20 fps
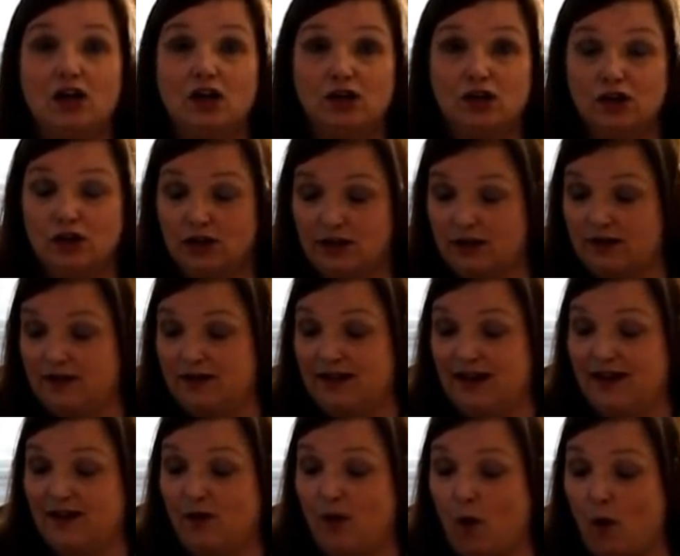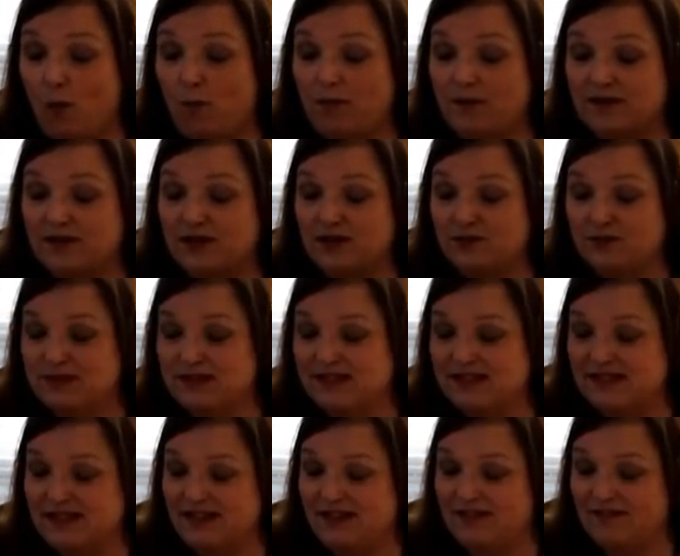Look and open to
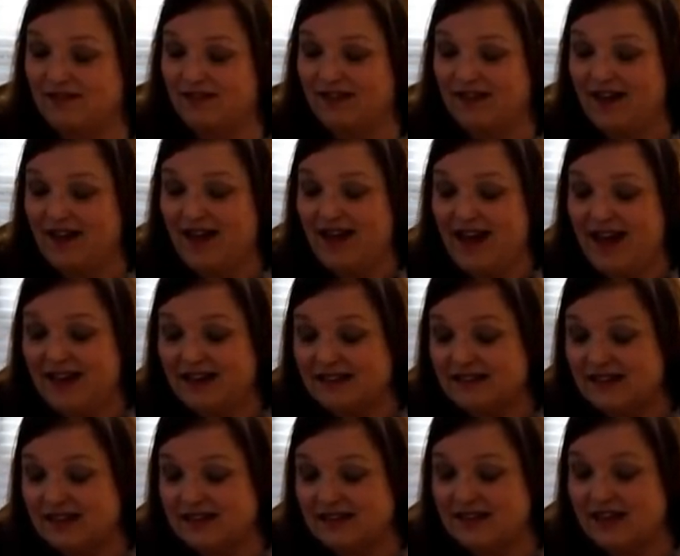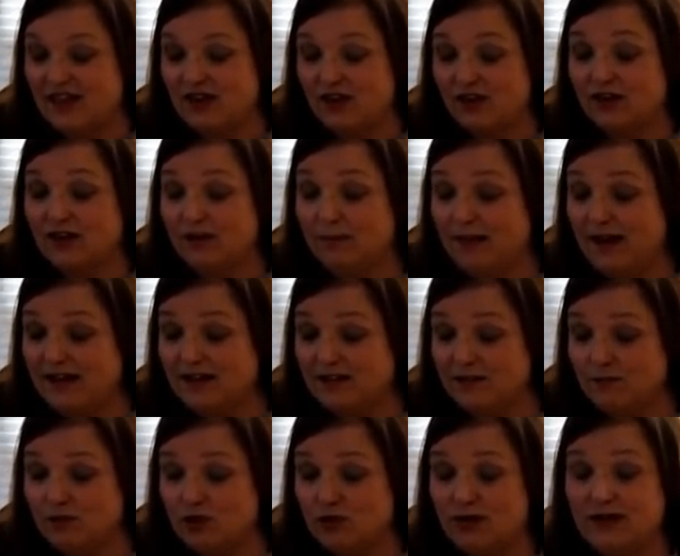receive. It says that you're going to make
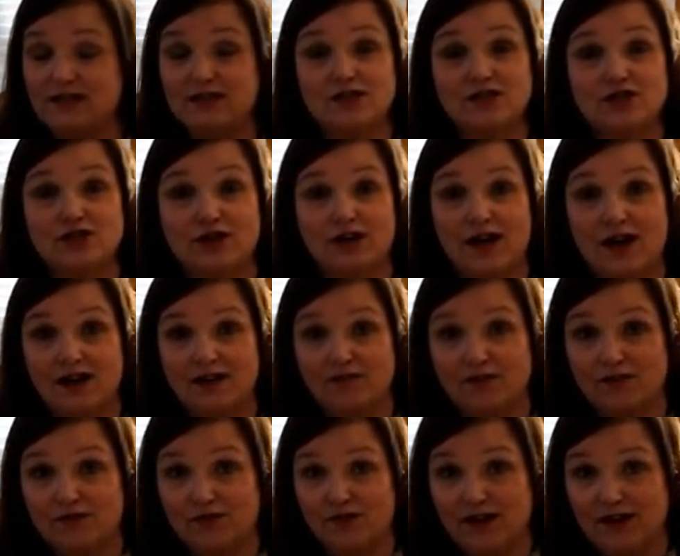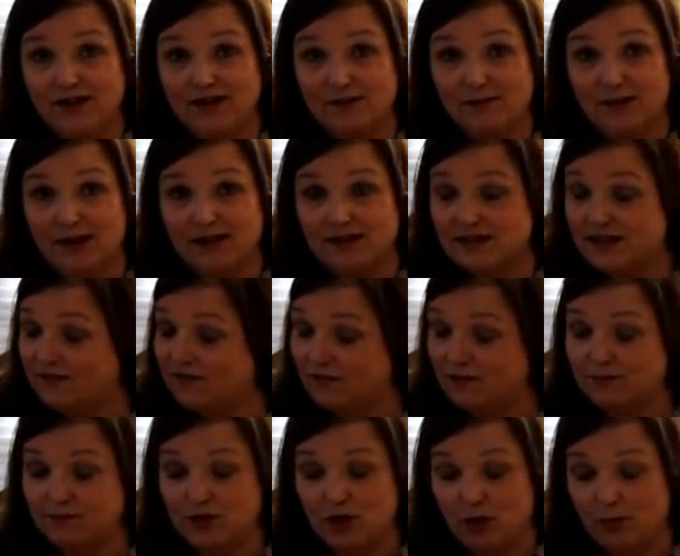some choices. You're kind of afraid to make some of
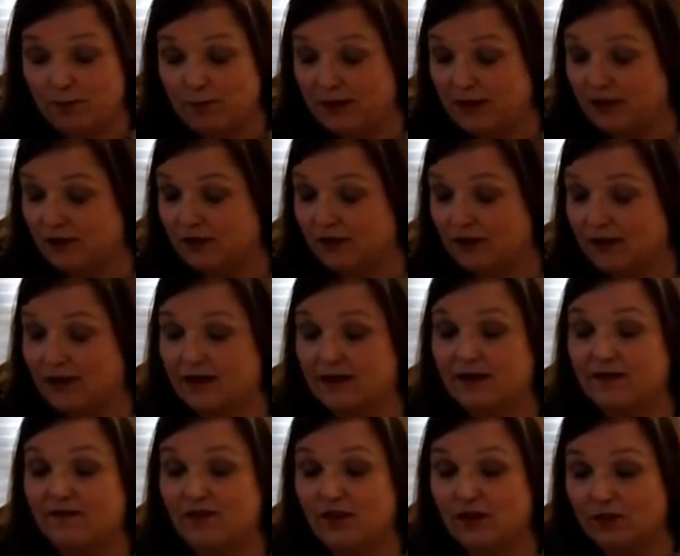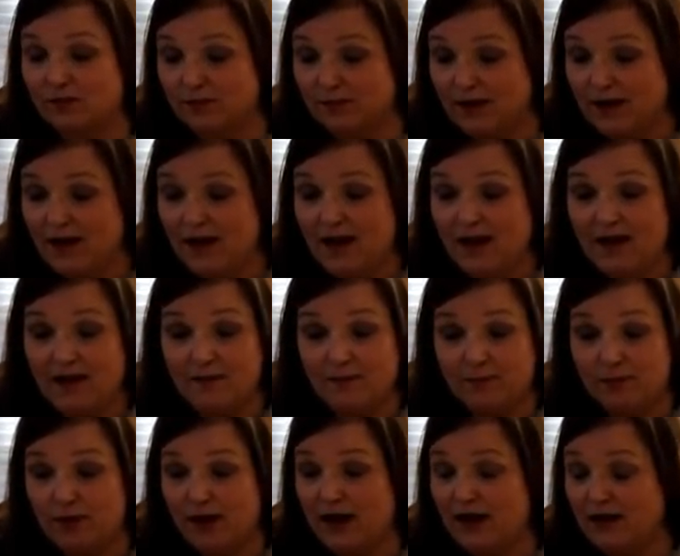them. Don't be. You're, if you're
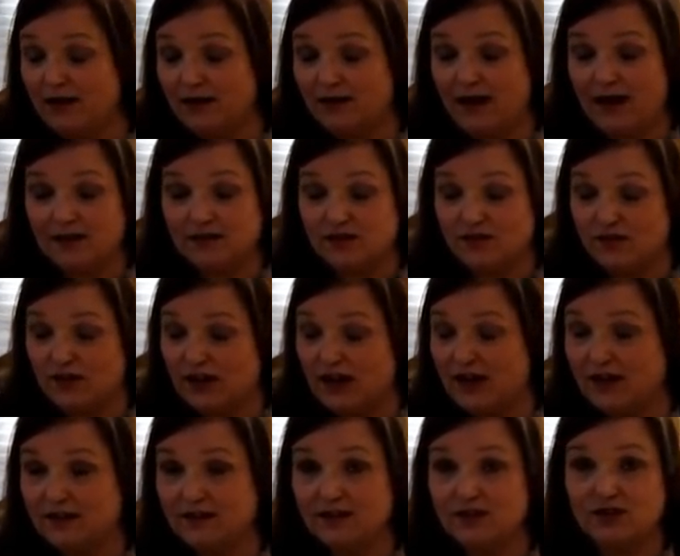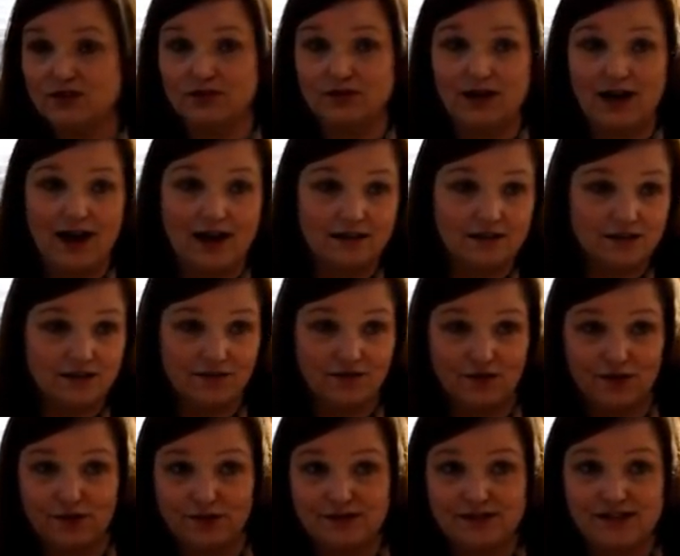prayed and asked for guidance or asked
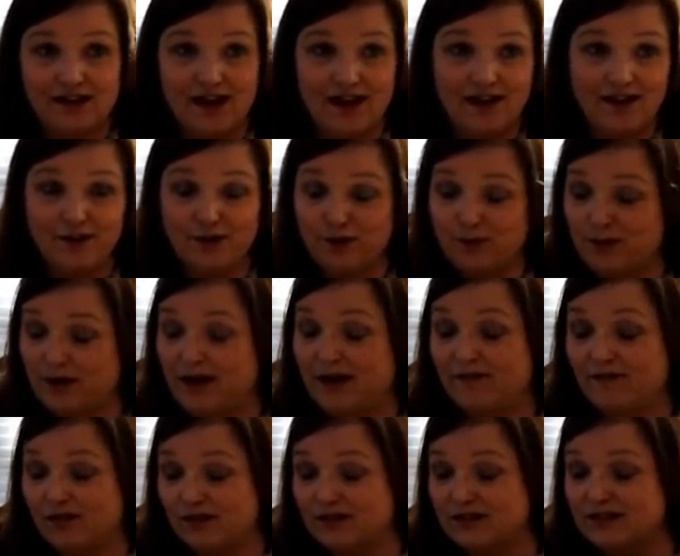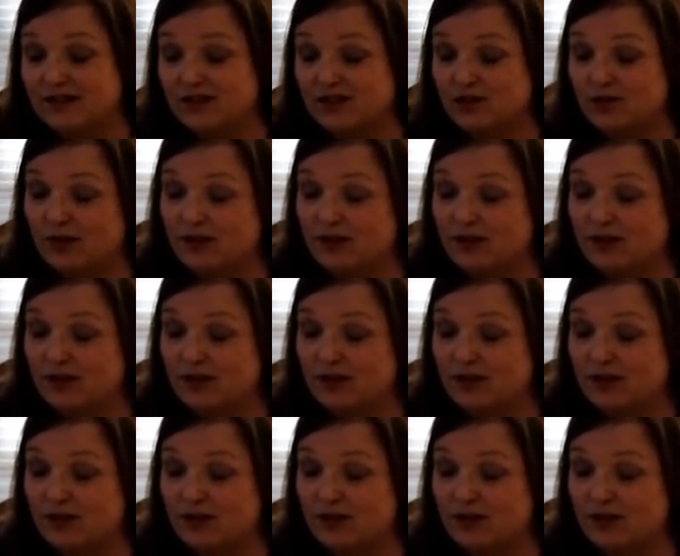for a sign or whatever, it says